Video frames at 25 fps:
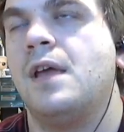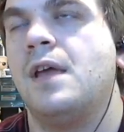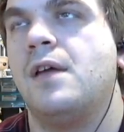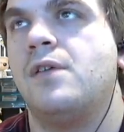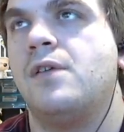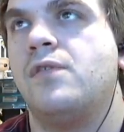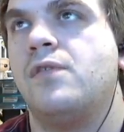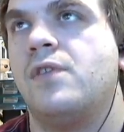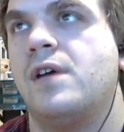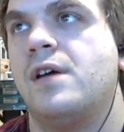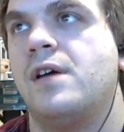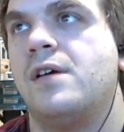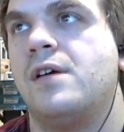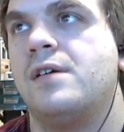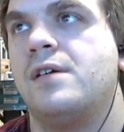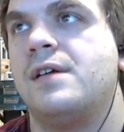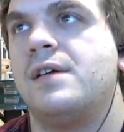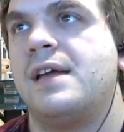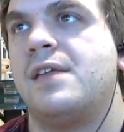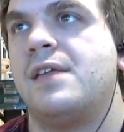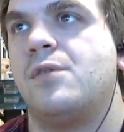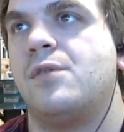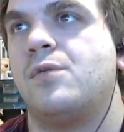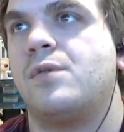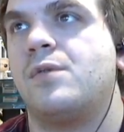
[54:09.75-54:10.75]
Fair,
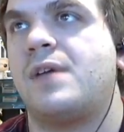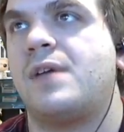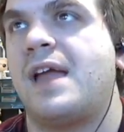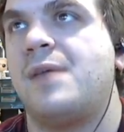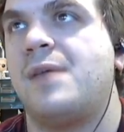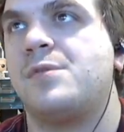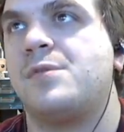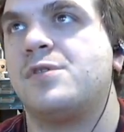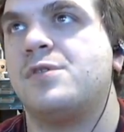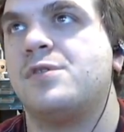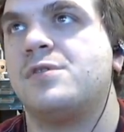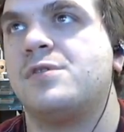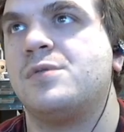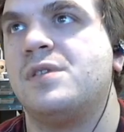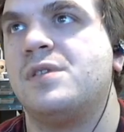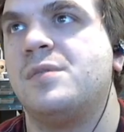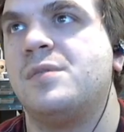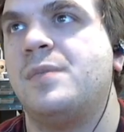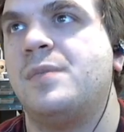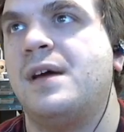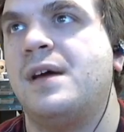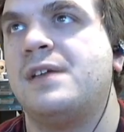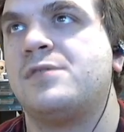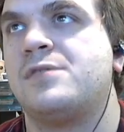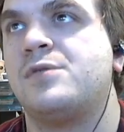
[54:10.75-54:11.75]
yeah. The camera's always really
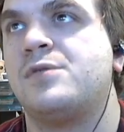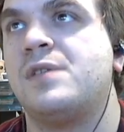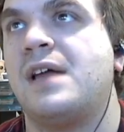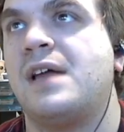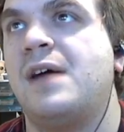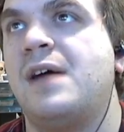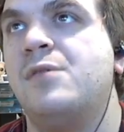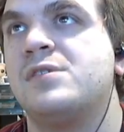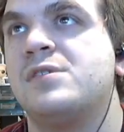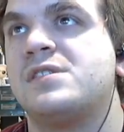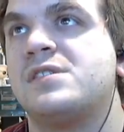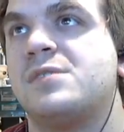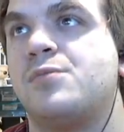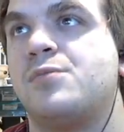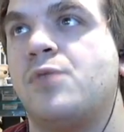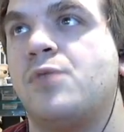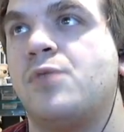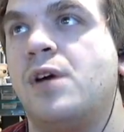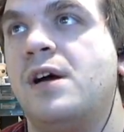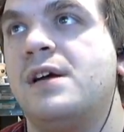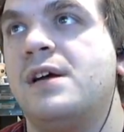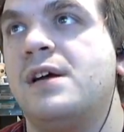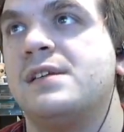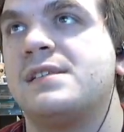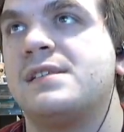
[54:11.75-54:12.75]
bad. So I was
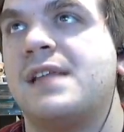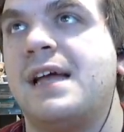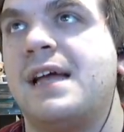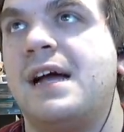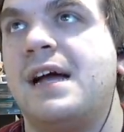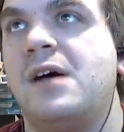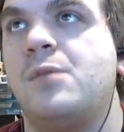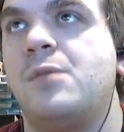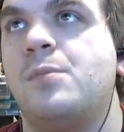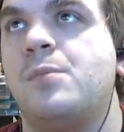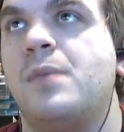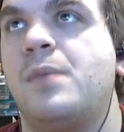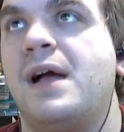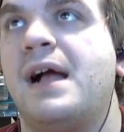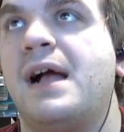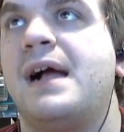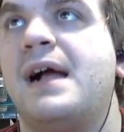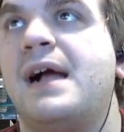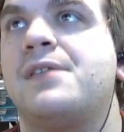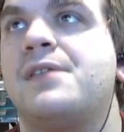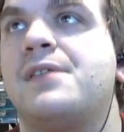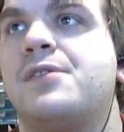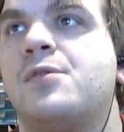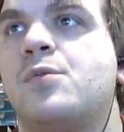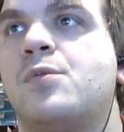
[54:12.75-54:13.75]
surprised how
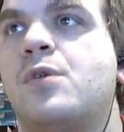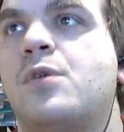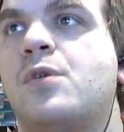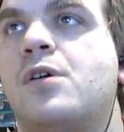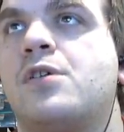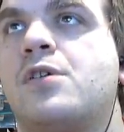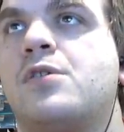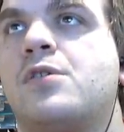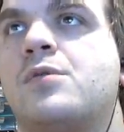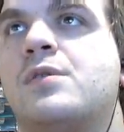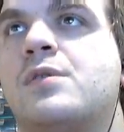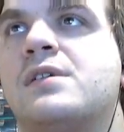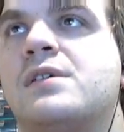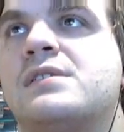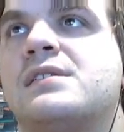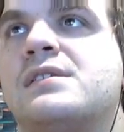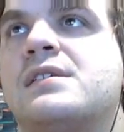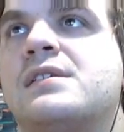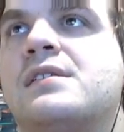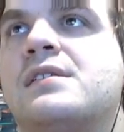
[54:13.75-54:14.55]
bad the water was in